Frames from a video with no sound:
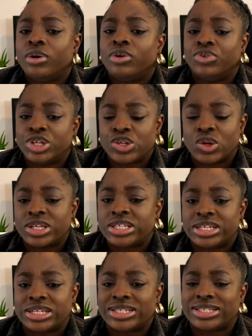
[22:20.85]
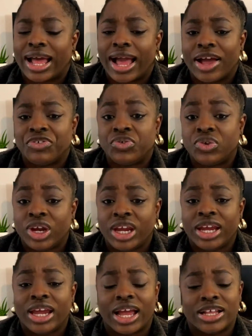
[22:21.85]
resources that are
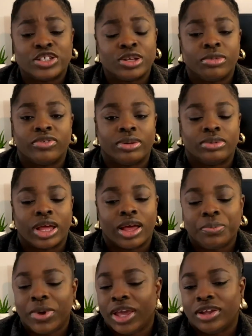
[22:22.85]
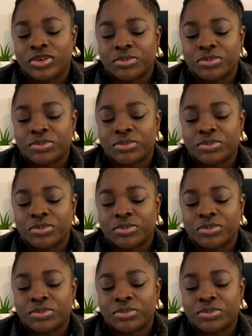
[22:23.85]
free and some of them that are paid.